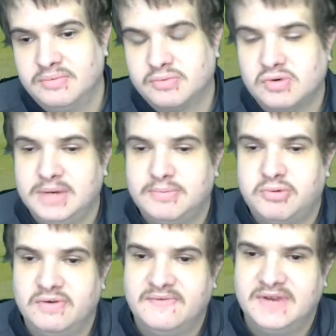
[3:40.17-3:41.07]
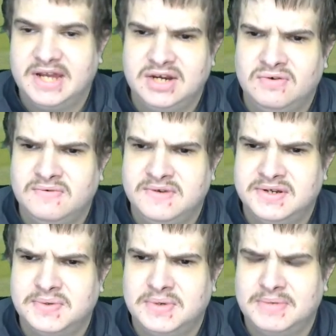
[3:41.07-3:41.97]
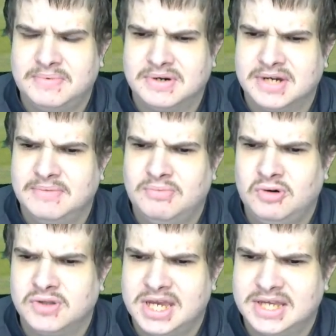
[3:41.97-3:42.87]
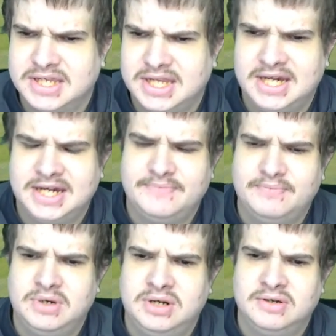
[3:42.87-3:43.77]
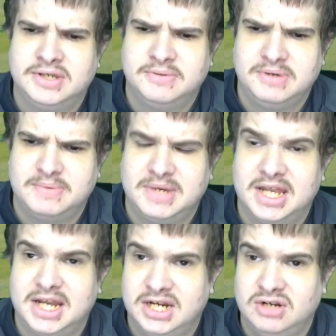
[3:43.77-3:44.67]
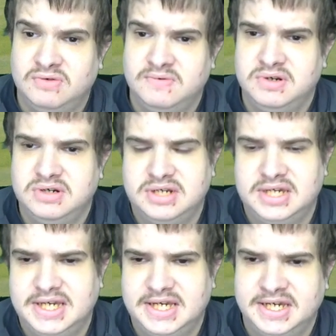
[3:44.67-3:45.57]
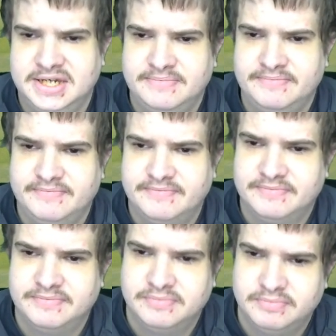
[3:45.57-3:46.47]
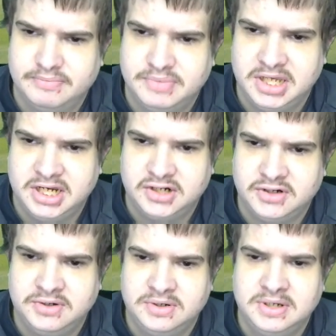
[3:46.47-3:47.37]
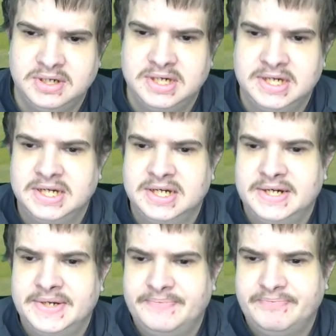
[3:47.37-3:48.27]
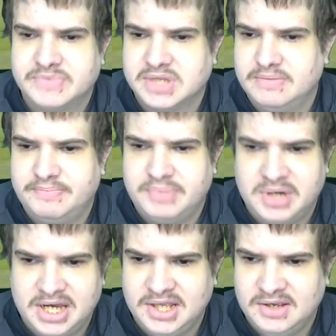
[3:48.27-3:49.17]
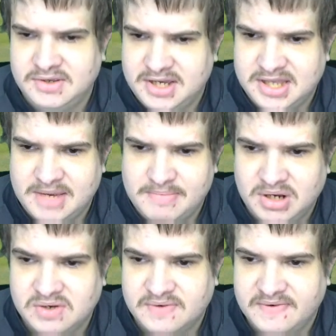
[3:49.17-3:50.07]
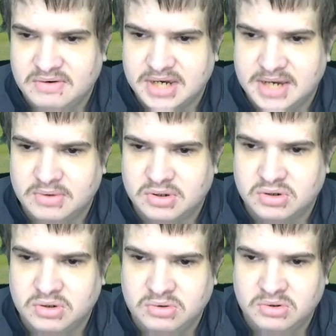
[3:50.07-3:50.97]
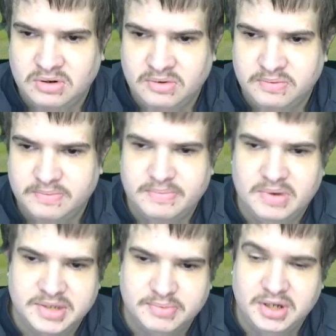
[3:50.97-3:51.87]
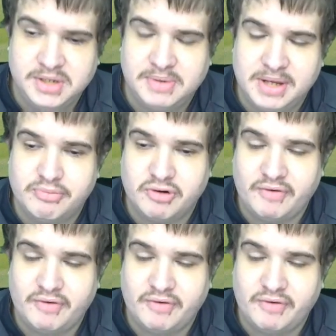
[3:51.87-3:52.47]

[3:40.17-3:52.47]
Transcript: great point for Lake Norion as well, but I'll get more down to that when I speak about the Lake Norion prediction. But as I said, that Macclesfield game got called off. I was supposed to play